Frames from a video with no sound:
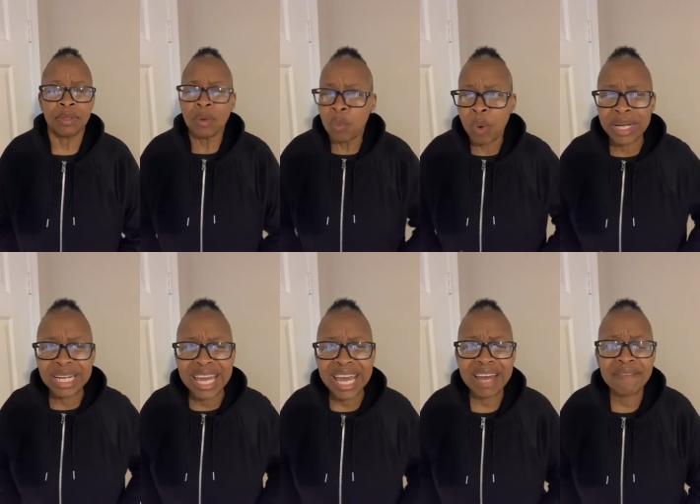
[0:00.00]

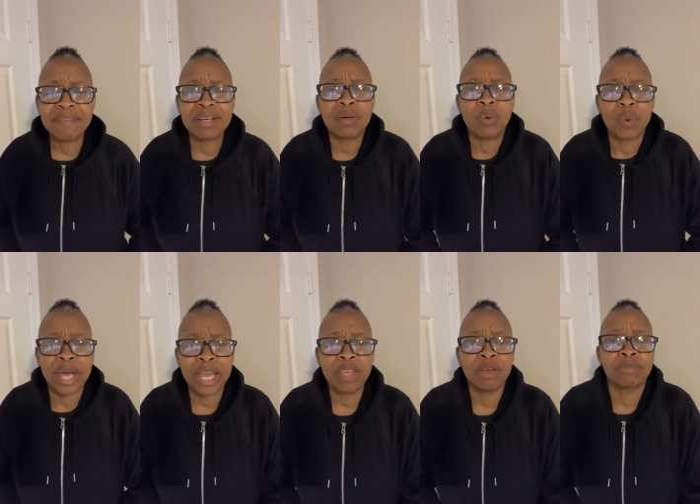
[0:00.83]
Whatever
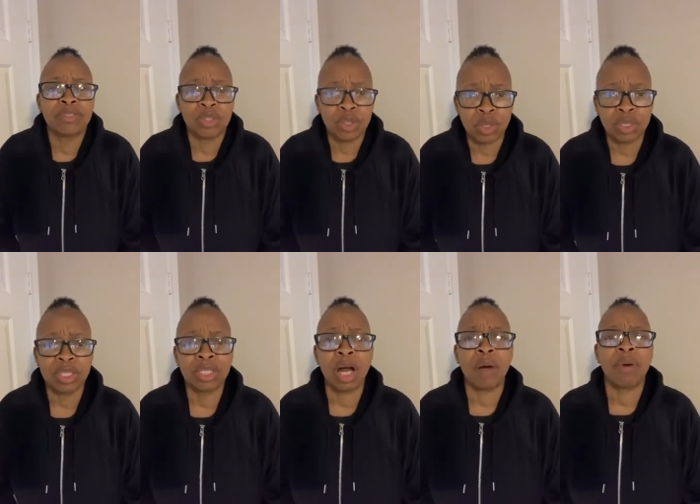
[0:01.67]
way you've
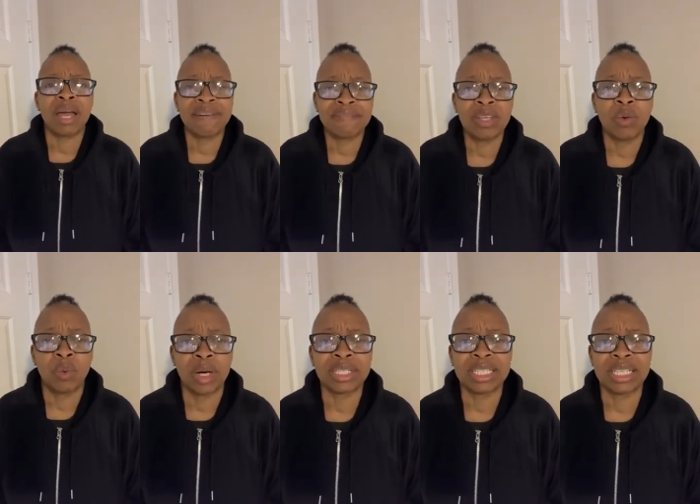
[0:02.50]
chosen, however you
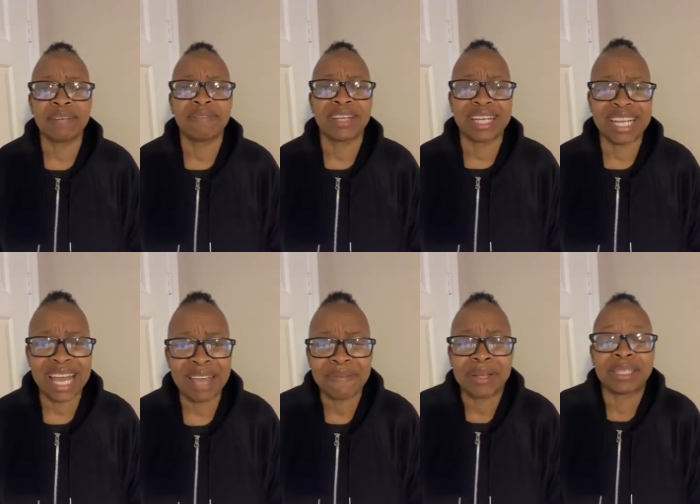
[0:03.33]
want to live your
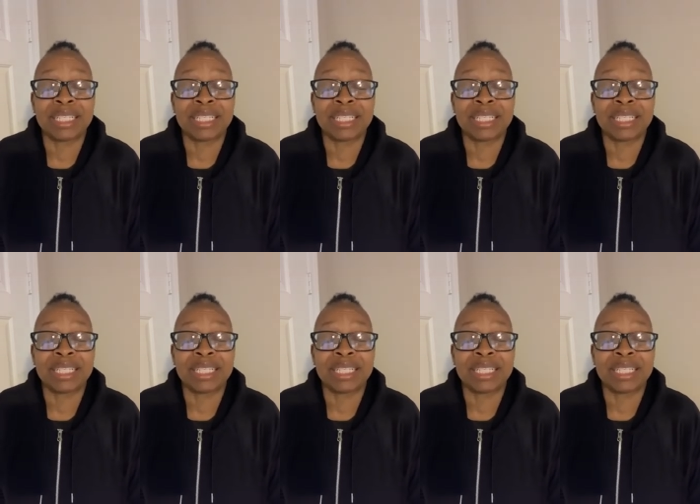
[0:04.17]
life, at